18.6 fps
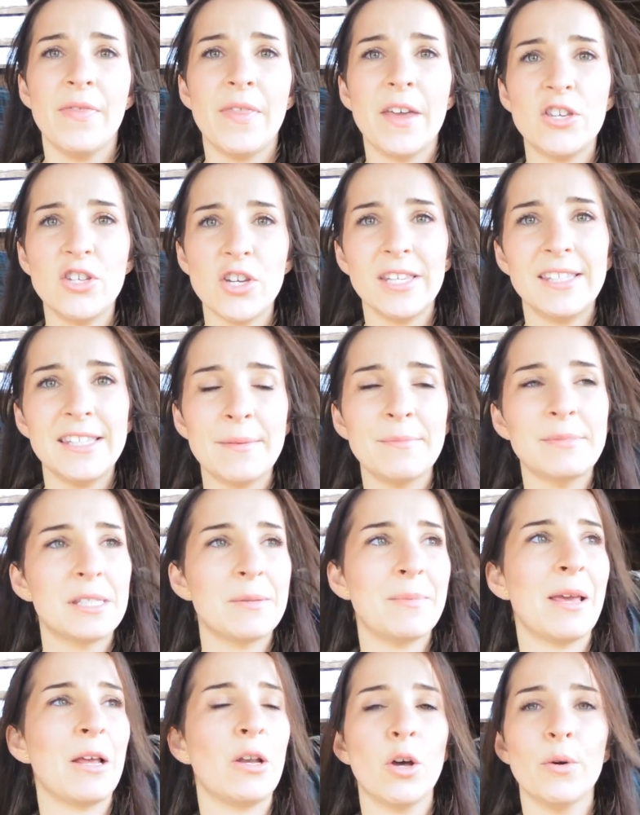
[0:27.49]
There just seems
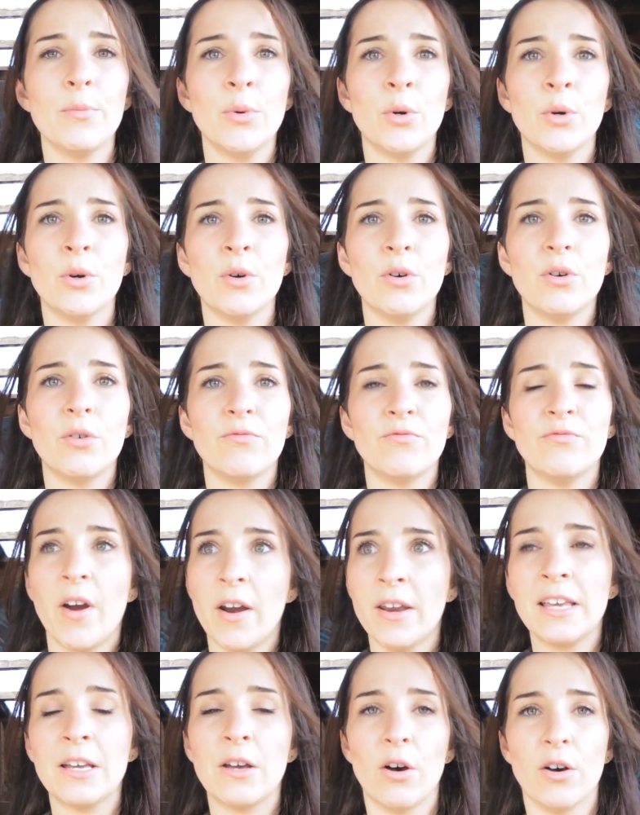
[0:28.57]
to be a lot more
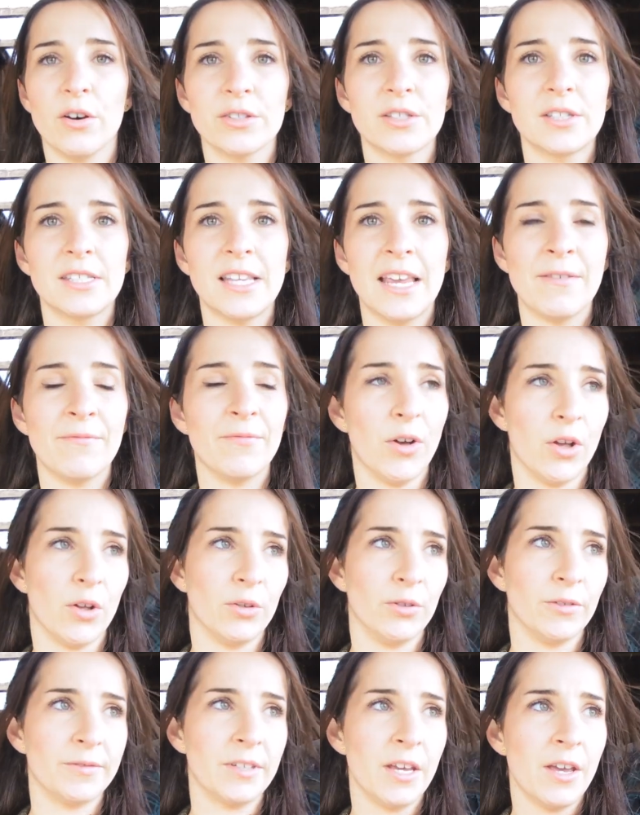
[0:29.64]
running costs
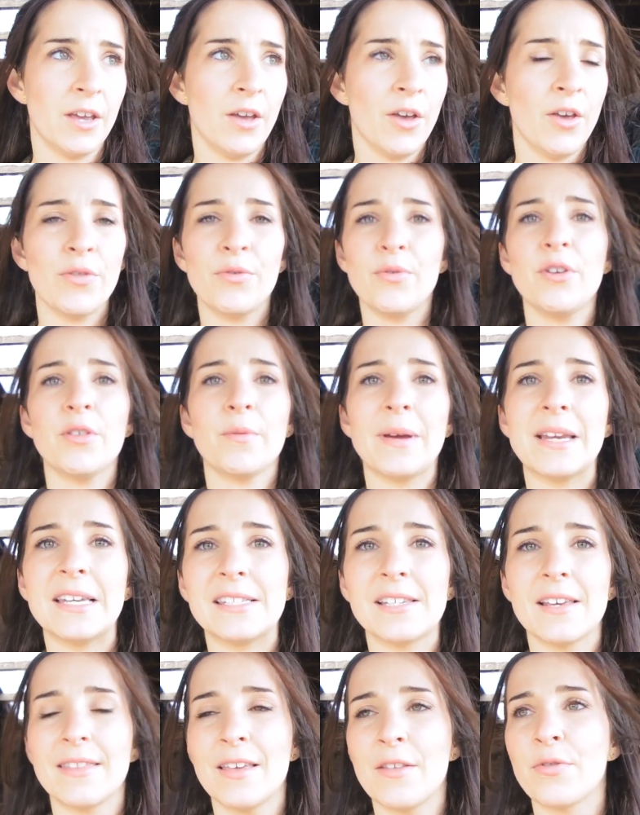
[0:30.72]
involved through the
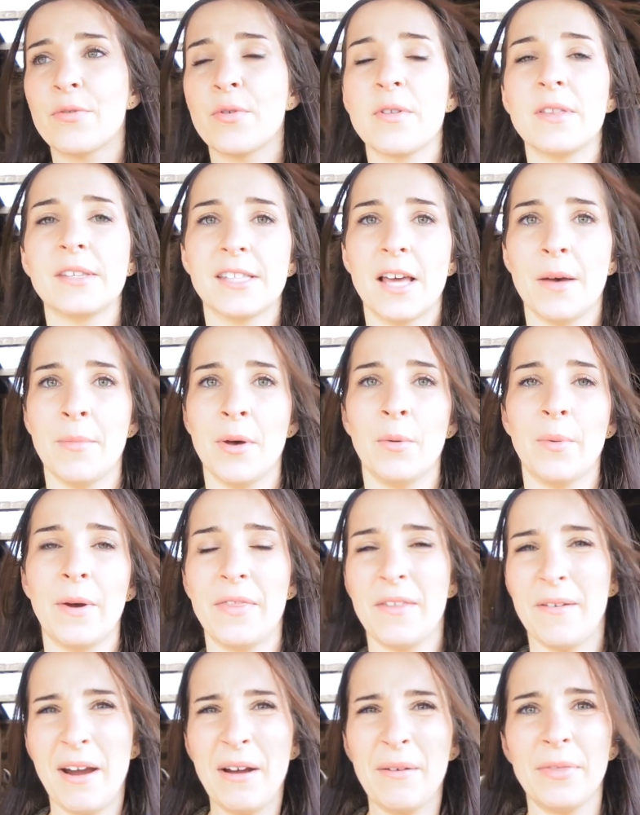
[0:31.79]
winter than through the summer
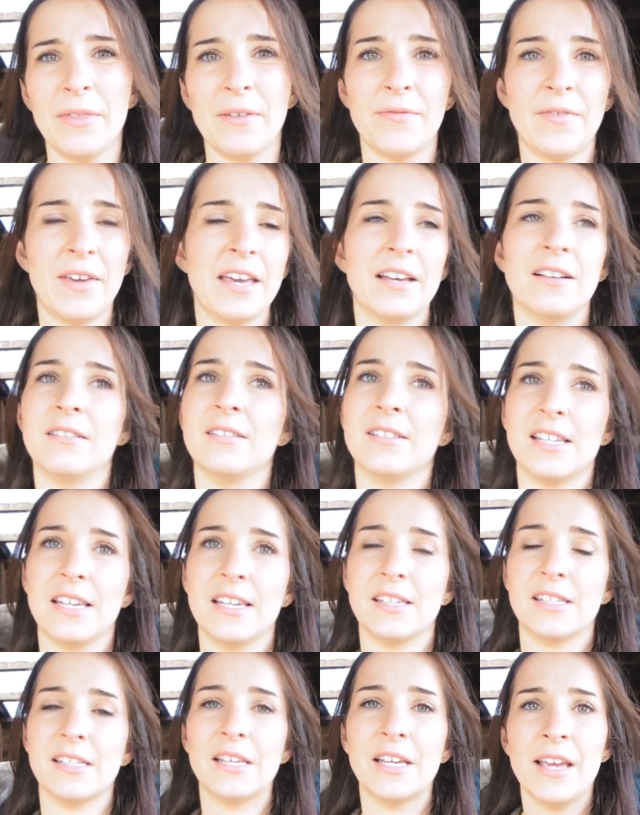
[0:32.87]
when they're out in the field
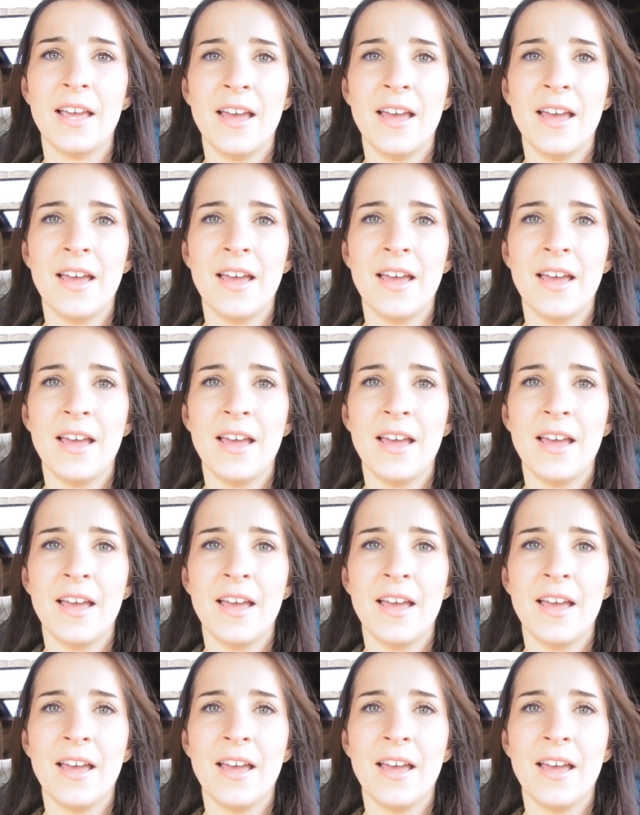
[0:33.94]
and